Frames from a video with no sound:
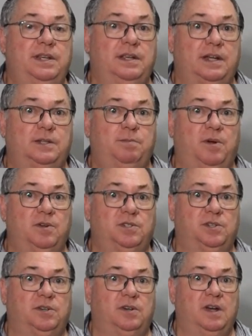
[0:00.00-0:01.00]
the
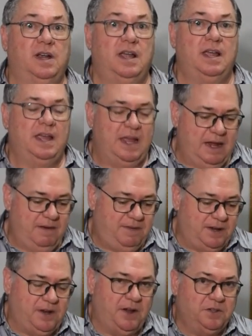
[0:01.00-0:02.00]
exposure if
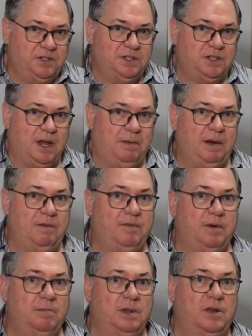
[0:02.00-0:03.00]
the dose is coming
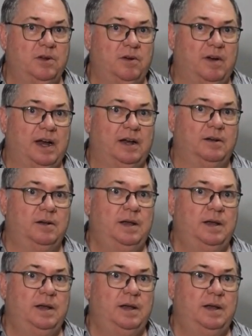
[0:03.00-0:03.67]
from below ground.